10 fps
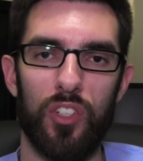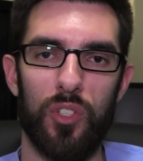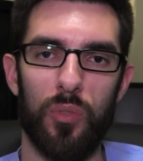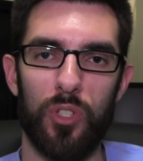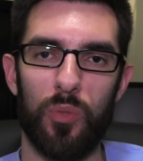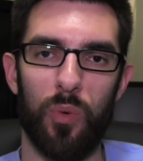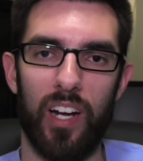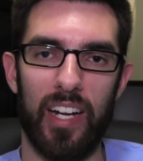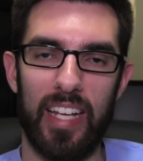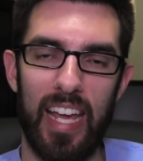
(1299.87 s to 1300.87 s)
do this
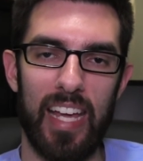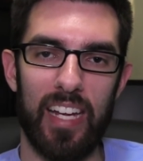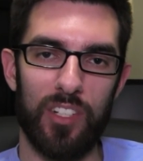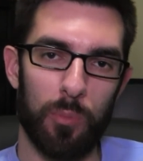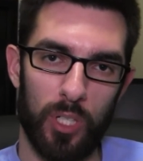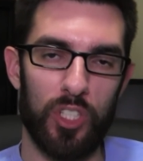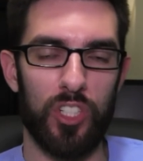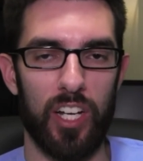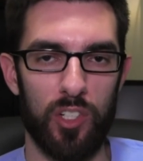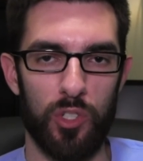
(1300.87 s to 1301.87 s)
when I can as much
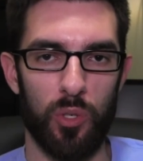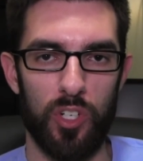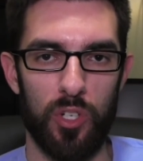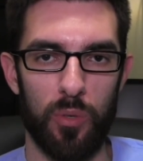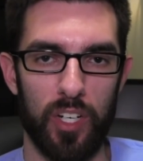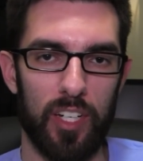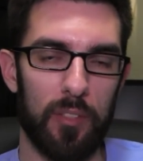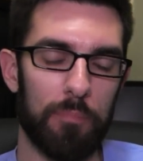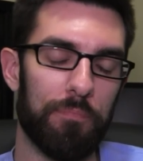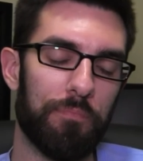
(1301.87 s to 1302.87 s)
as I enjoy doing
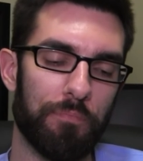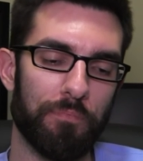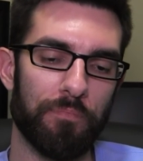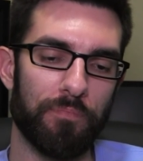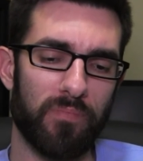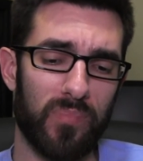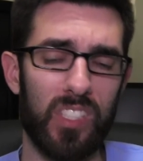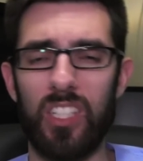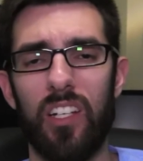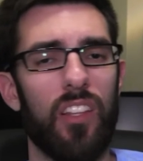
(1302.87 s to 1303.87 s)
it.
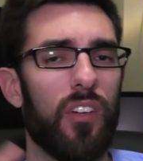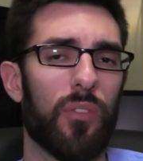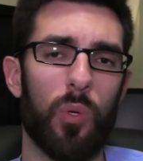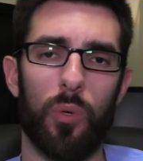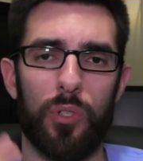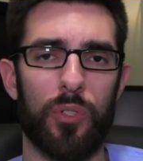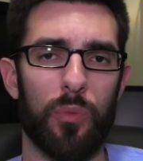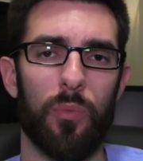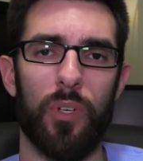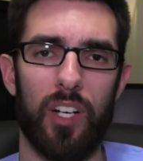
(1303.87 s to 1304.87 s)
And then, of
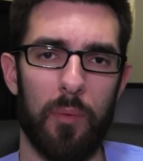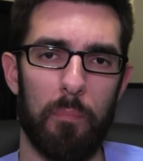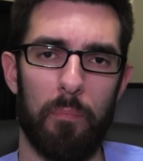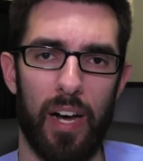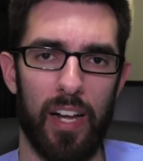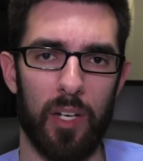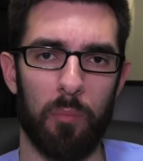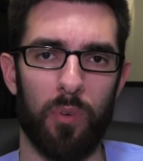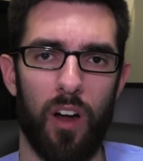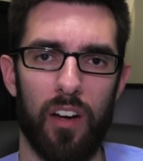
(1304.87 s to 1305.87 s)
course, when I'm
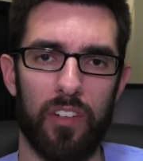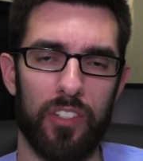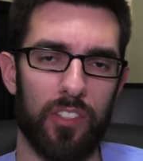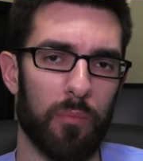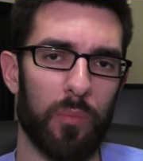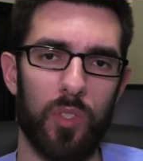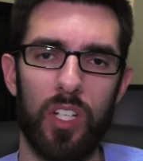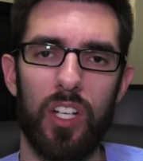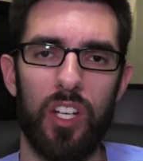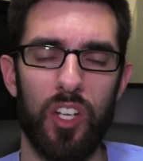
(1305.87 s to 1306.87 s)
buying products, I'm
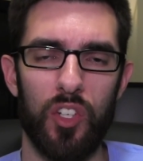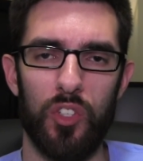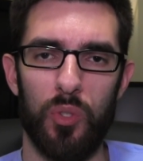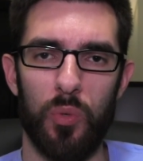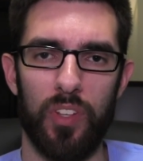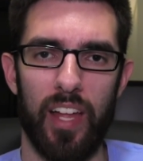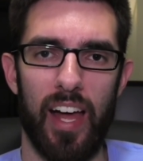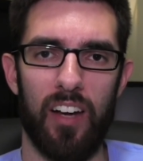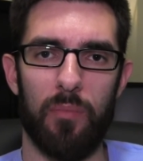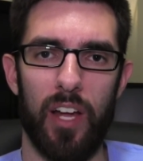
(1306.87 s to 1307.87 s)
doing
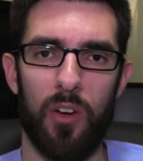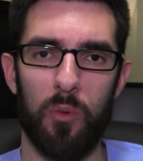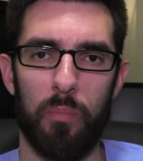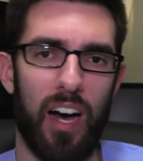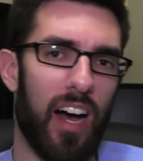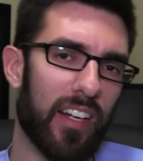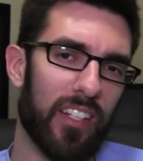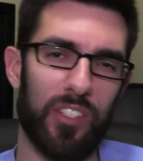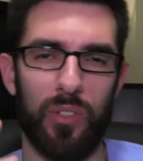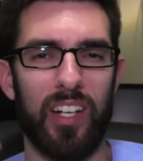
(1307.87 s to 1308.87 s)
that out of my own
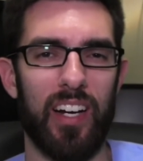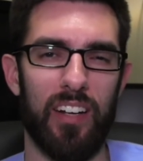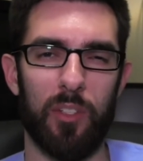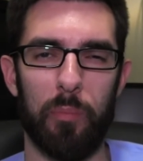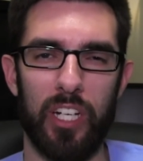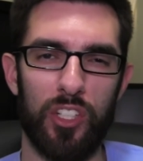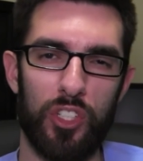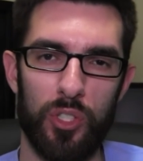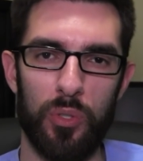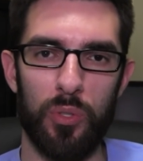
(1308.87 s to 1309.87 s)
pocket, so I kind of have to pick
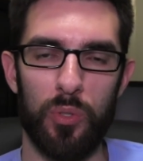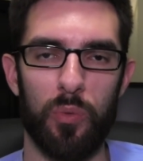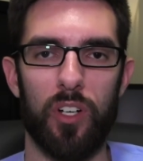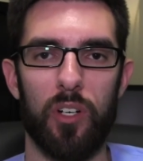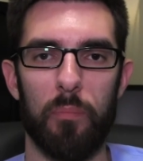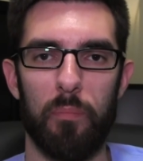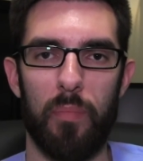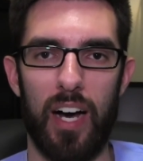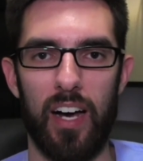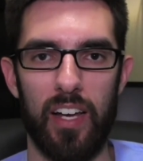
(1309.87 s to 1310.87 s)
and choose what I'm
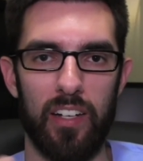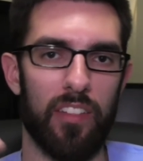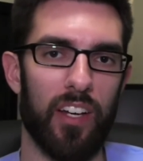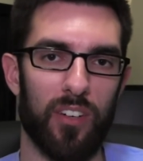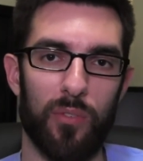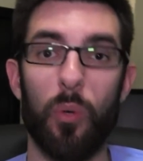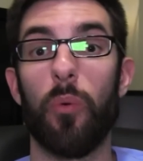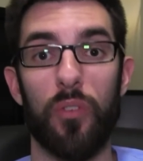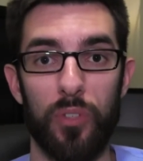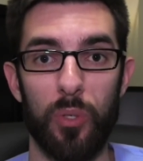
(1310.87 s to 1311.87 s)
buying and
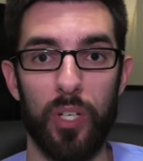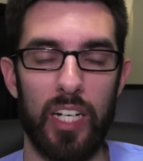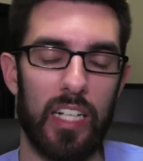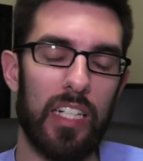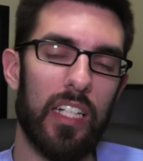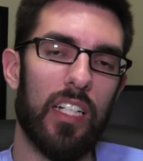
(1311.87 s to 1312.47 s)
therefore reviewing.